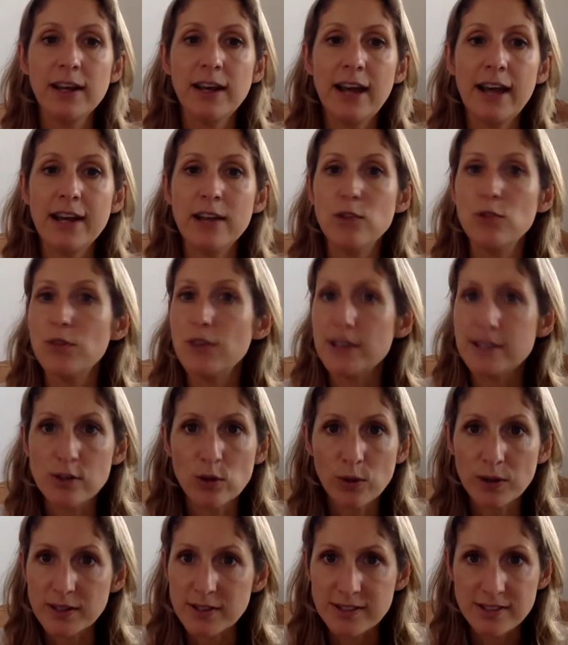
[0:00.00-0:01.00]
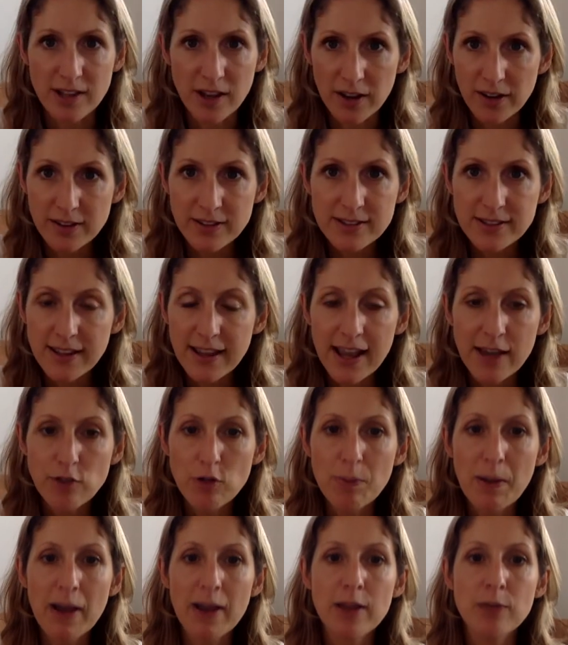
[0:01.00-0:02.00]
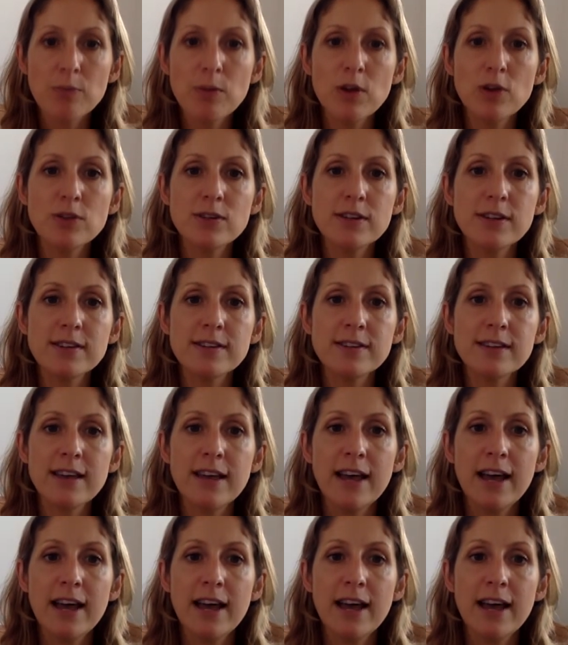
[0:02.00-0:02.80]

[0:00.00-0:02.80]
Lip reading: any fears or concerns they have about hypnosis,